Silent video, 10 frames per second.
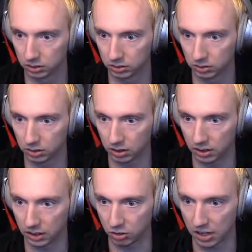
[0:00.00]

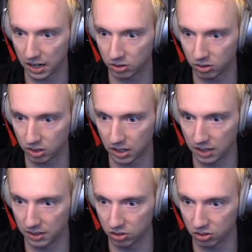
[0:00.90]
Correcting that track just
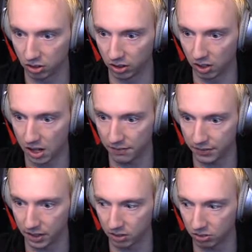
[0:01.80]
again. They're just a little off
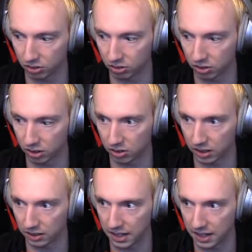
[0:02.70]
there, so I'm just going to
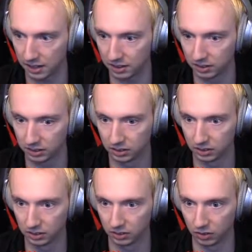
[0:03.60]
correct that.
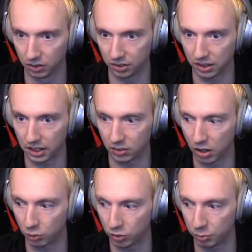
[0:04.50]
Once again, that
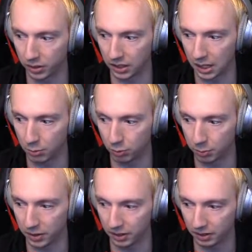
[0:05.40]
crosswind's playing games with
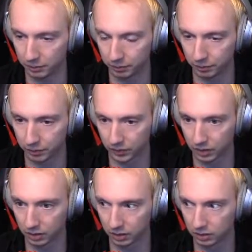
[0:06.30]
me.
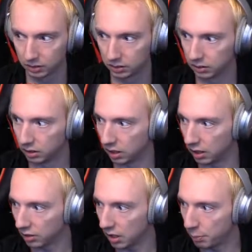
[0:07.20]

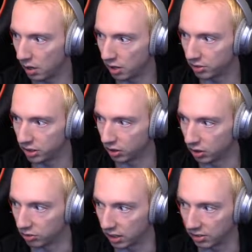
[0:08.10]
I thought I paused the
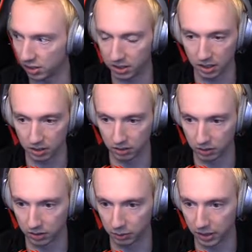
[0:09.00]
alerts. I guess I didn't.
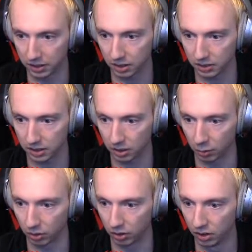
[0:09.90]
Either way, not the end of the
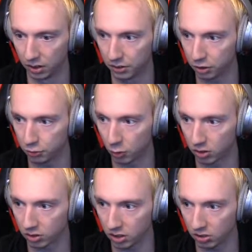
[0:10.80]
world. There's
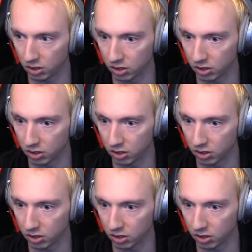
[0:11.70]
14, so I'm going to